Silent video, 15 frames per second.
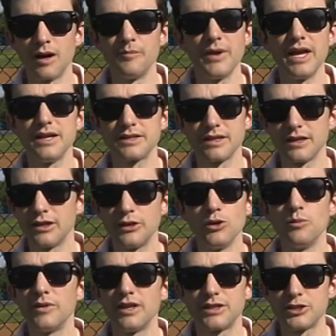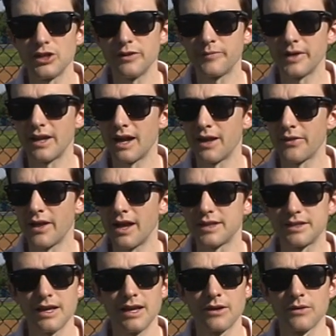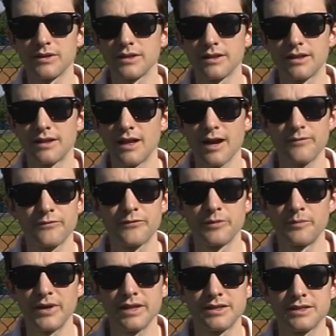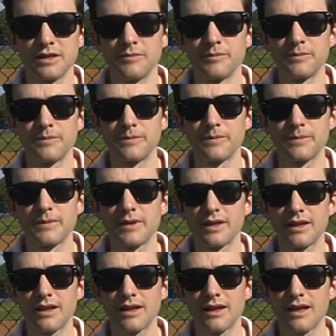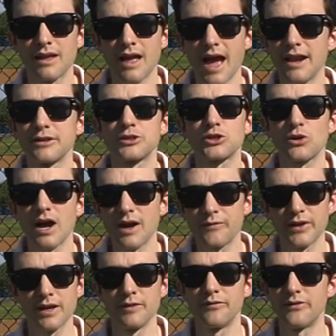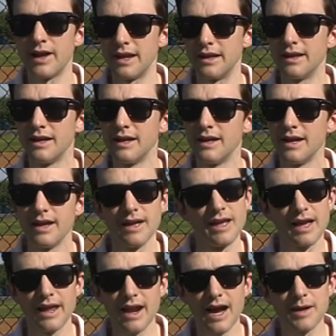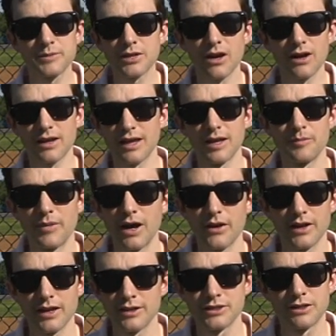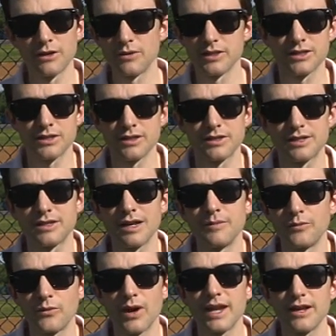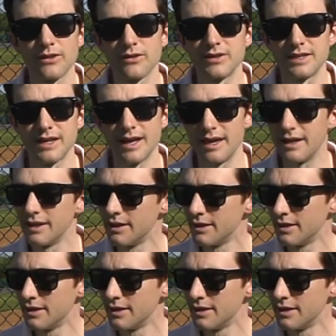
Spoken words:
amazing human achievement on that day, or heaven forbid, some catastrophic event, and I'm talking about it as though it's just some regular day.